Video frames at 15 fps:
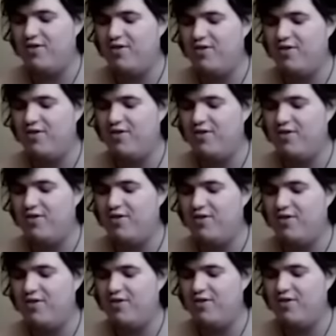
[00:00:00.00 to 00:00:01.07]

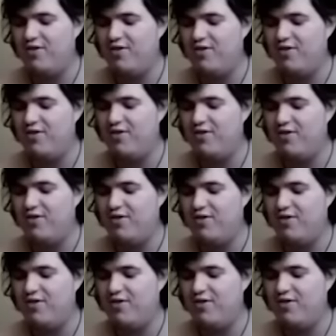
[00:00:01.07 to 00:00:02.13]

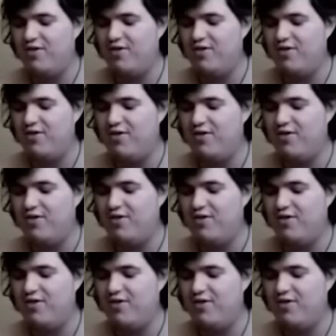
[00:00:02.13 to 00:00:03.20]

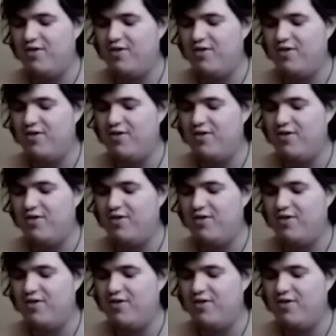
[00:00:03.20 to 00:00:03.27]
No words are spoken by the person on screen.